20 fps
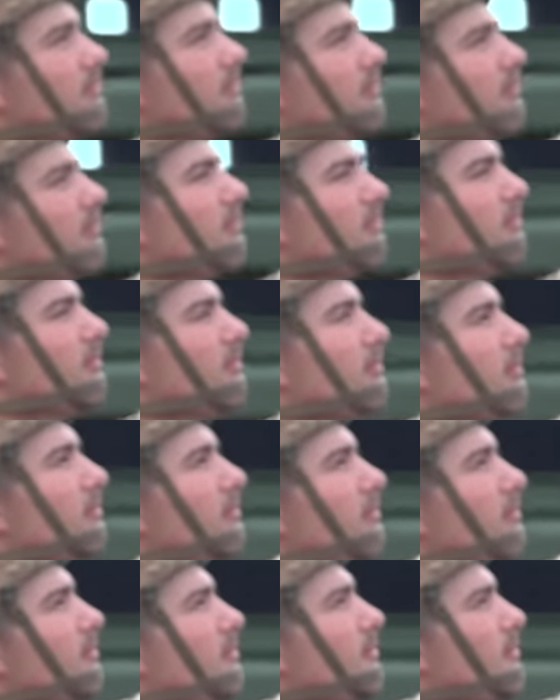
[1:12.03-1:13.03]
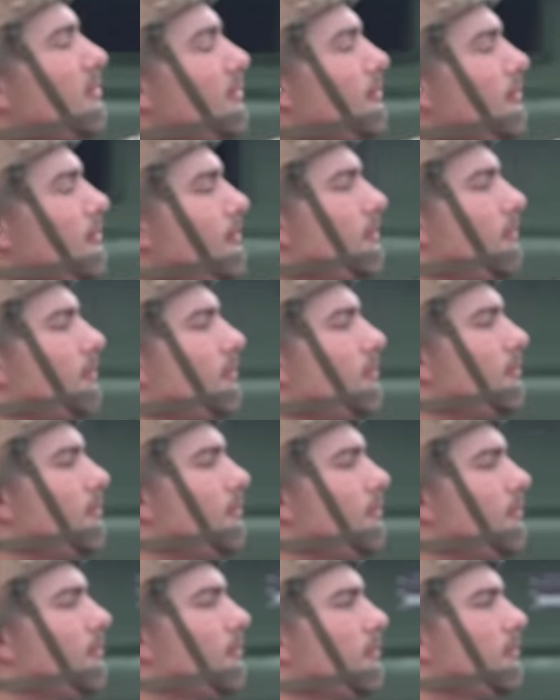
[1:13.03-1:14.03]
So, what exactly is the Army
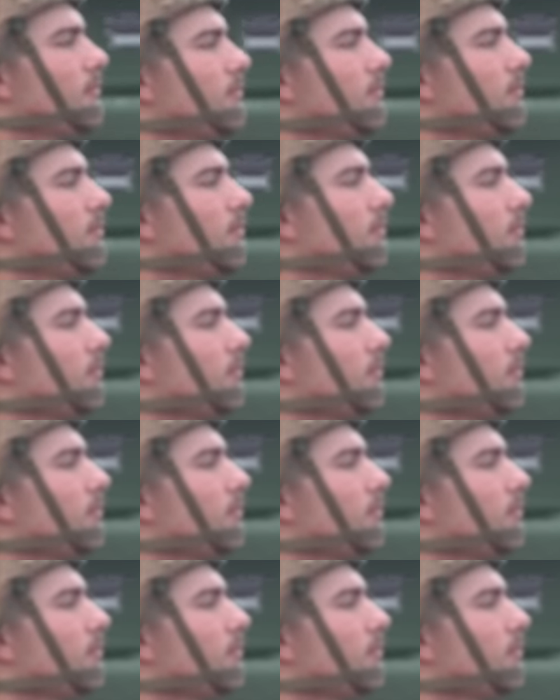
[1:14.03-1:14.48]
testing?